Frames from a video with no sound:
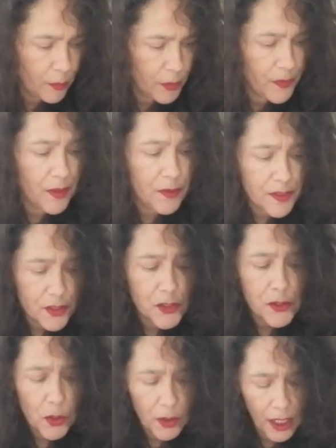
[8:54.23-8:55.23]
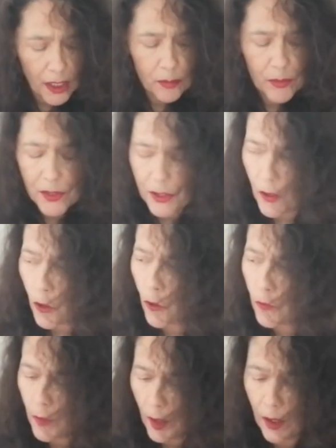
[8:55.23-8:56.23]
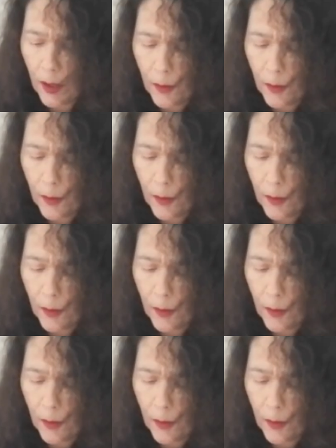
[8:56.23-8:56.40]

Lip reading: But there is a strong element of,